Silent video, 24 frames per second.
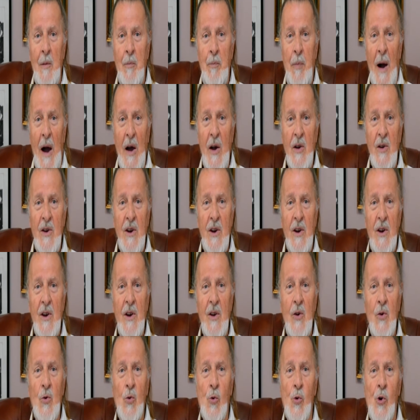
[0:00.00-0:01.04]

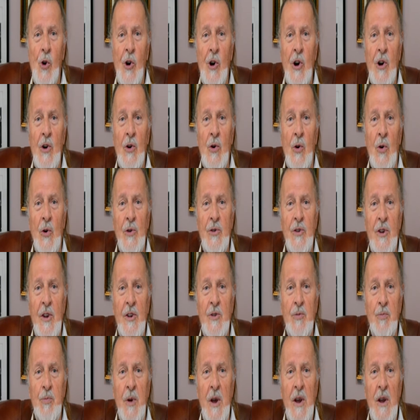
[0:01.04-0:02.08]
Pioneering work on the
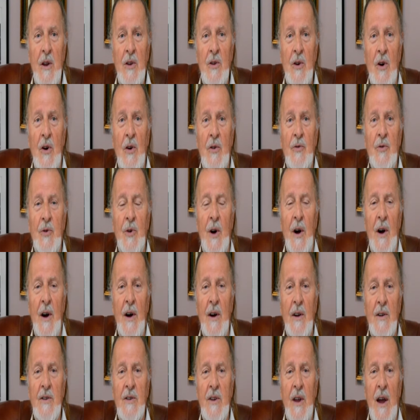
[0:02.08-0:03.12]
speed of
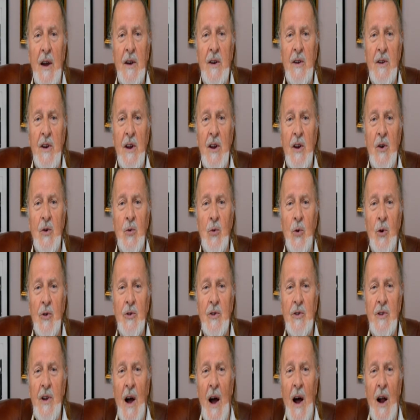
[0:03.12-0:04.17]
technique
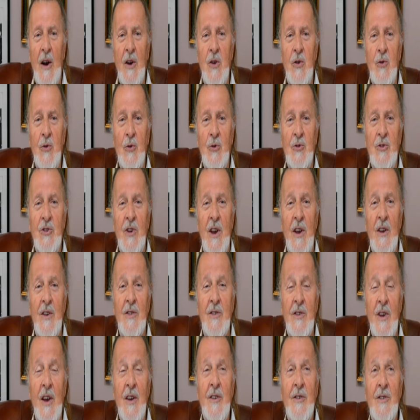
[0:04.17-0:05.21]
was done using
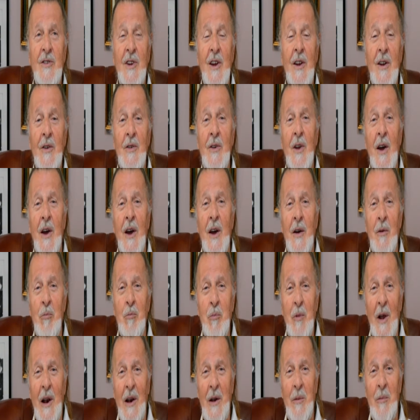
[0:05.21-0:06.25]
16
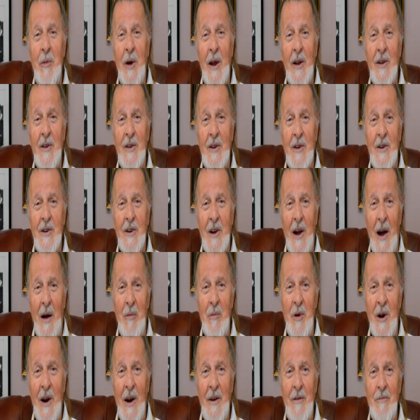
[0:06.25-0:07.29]
millimeter
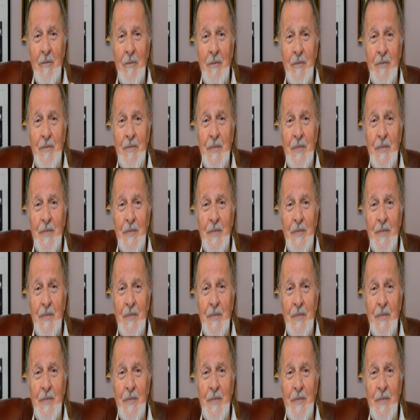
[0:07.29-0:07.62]
camera